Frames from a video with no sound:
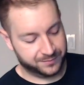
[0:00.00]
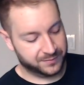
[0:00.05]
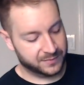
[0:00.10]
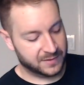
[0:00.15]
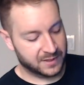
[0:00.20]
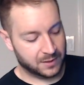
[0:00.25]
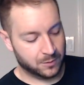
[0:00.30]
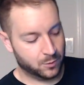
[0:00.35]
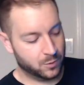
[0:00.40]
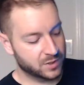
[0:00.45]

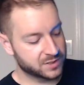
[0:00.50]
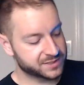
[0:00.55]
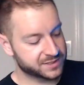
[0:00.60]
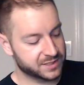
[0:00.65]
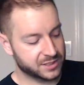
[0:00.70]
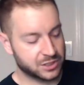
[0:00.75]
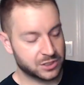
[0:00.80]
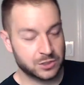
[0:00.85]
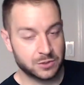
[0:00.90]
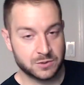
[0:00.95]
It wasn't
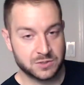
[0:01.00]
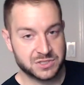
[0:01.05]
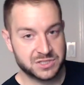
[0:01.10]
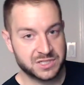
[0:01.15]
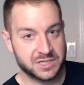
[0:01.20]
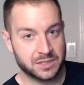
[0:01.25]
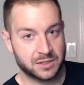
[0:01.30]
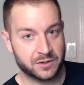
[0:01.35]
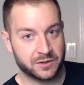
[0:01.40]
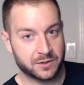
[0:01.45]
a huge
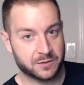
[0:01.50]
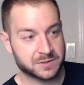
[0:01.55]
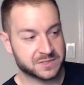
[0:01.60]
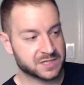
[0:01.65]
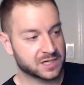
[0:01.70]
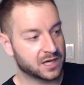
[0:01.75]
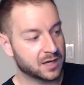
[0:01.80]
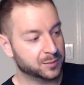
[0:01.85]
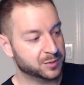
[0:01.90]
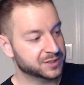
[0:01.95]
deal. There was a
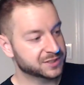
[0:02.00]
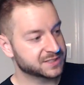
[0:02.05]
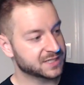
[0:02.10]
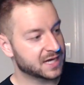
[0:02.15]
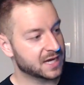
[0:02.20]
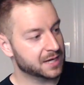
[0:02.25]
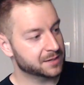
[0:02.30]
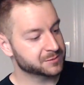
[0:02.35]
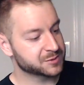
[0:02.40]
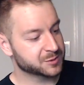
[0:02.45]
couple of
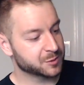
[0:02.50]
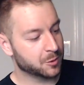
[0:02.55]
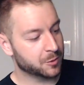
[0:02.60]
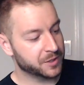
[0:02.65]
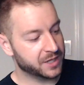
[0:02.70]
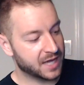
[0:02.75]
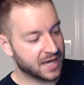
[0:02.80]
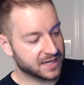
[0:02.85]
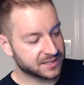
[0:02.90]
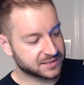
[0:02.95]
times where
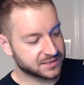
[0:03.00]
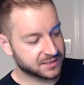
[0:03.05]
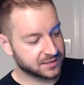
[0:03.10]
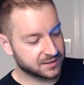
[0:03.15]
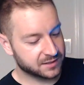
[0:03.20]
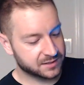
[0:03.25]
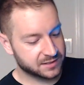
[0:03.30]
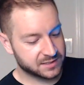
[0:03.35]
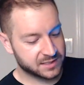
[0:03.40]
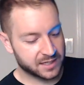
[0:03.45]
we had
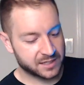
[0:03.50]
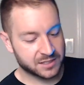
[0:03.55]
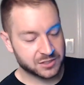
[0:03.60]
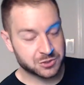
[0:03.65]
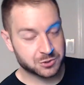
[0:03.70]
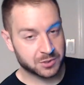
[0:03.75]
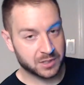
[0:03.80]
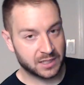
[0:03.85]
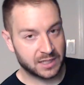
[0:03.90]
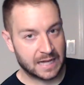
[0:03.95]
to get a
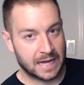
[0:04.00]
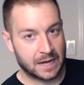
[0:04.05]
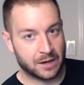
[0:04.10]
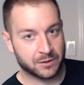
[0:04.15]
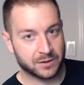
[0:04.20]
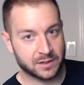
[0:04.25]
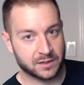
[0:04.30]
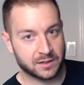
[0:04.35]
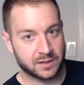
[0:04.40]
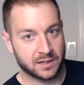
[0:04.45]
drill out
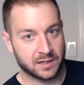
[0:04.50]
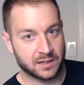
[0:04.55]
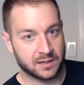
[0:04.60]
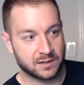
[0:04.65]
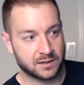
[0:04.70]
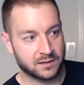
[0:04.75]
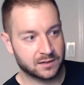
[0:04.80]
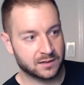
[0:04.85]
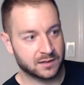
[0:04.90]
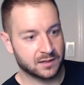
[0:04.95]

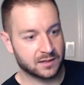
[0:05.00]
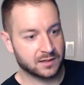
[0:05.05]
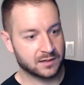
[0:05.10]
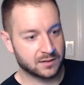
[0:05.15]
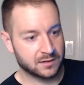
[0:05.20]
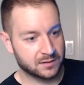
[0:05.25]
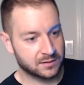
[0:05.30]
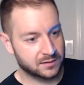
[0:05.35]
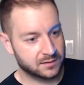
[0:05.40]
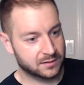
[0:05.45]
and
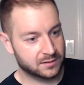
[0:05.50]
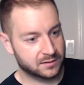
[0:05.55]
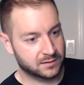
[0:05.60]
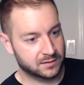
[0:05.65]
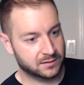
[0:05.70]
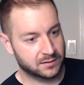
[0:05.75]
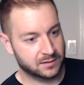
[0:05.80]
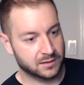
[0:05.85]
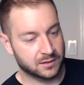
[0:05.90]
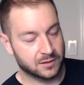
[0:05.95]

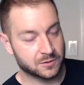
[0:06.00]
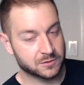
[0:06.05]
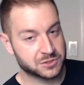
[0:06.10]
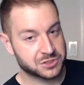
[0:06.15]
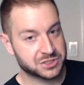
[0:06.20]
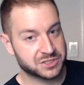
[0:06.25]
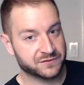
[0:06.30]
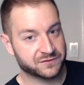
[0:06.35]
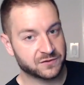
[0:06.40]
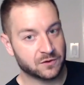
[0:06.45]

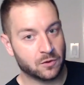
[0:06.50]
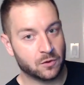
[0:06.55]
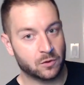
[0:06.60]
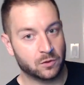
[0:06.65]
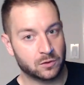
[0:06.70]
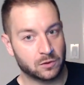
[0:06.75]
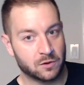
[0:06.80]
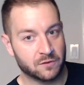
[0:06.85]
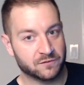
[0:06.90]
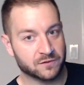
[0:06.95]
shift a
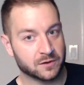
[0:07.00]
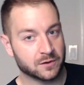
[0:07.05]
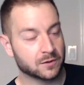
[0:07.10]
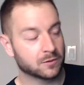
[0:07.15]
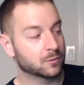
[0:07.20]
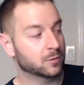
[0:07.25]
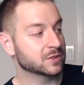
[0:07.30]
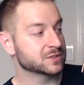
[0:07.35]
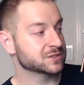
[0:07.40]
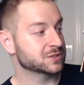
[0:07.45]
hole over
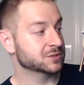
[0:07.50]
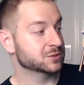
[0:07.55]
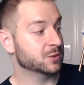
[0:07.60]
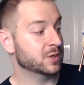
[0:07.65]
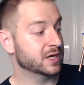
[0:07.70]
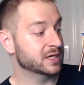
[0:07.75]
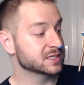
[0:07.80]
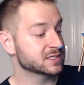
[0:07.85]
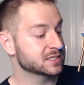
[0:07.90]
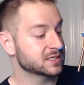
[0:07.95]
once or
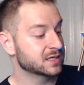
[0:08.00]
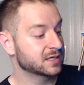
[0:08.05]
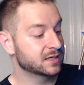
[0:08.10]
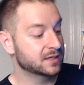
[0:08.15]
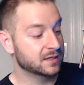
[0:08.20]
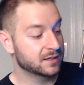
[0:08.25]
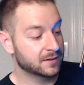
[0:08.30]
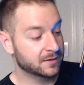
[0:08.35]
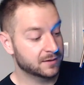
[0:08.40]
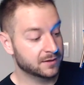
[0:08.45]
twice.
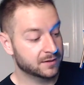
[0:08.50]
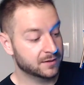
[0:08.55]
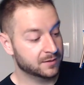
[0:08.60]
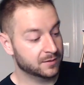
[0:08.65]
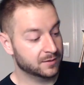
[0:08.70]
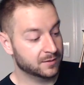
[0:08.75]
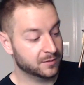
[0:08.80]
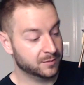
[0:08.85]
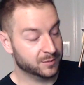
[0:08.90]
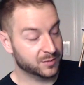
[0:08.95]

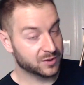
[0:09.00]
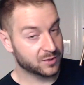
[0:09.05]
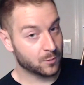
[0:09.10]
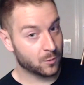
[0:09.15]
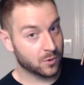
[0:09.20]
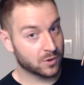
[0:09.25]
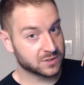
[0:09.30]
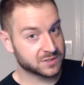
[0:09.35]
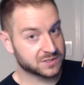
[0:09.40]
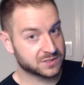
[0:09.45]
But the
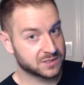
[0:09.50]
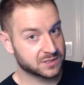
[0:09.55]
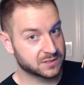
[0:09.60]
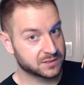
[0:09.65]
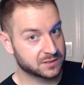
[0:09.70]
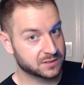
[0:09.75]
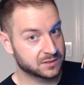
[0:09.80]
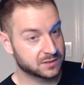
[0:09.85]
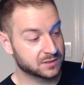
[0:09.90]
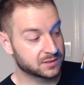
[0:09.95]
worst
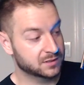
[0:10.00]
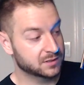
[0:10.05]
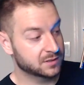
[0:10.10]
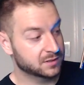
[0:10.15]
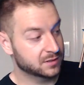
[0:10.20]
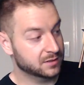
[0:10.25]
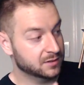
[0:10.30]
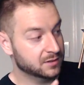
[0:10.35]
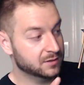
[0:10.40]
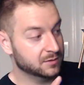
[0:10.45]

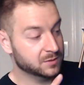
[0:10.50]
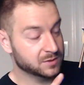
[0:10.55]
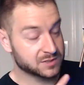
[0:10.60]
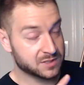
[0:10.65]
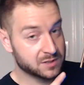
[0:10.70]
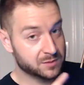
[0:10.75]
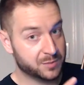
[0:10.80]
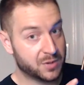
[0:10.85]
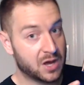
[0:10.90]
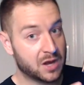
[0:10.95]
was on
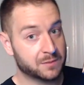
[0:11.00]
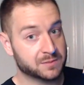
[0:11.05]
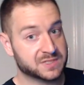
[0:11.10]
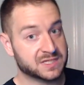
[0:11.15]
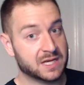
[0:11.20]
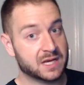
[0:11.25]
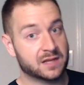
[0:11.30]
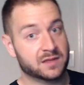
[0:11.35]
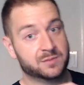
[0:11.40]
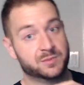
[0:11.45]
the bottom
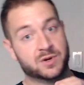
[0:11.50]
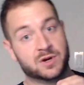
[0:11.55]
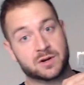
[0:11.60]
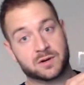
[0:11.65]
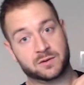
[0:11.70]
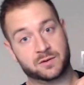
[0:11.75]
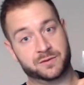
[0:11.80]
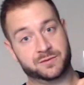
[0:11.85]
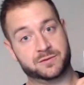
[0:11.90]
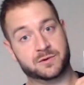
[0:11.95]
side of the
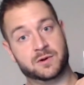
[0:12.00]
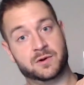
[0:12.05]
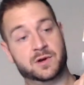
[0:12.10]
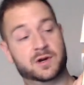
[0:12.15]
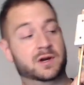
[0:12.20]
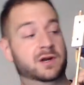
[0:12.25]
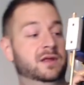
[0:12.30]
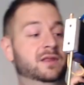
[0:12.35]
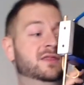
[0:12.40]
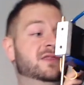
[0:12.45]
particle
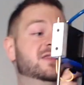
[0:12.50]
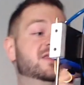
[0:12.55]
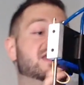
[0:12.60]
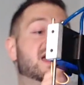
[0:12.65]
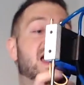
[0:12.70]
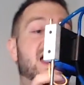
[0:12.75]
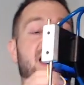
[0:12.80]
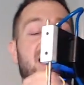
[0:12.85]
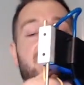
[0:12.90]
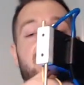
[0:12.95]
thrower.
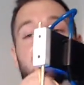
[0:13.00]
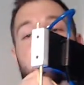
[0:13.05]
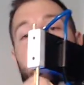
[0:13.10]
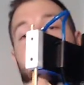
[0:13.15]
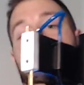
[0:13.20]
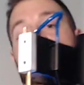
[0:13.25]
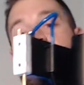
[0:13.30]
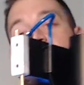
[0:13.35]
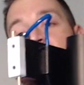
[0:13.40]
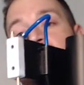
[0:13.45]
That
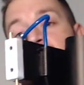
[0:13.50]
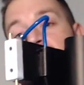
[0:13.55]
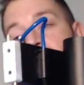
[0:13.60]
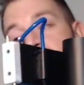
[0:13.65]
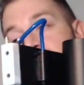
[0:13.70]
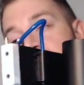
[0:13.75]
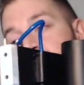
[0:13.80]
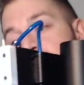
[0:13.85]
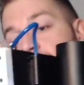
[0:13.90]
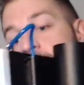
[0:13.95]

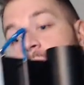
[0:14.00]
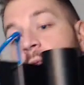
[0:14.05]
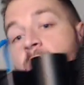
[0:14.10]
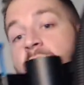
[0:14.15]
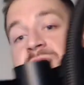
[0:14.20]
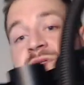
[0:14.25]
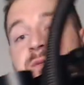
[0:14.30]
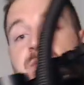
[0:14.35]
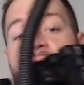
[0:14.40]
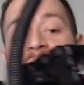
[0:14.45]

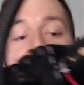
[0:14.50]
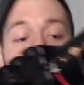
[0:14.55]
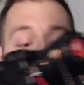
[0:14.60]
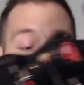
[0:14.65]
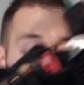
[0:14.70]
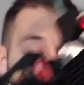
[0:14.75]
was a pain.